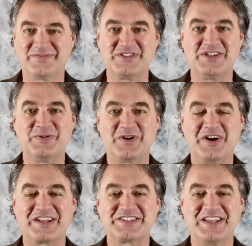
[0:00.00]
See you in our
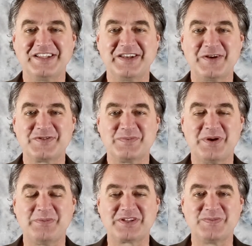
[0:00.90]
next Daily Dose of
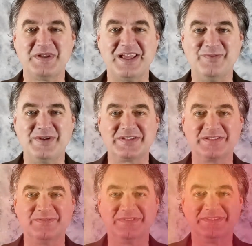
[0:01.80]
Public Speaking
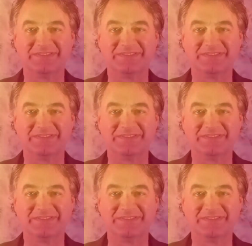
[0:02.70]
Wisdom.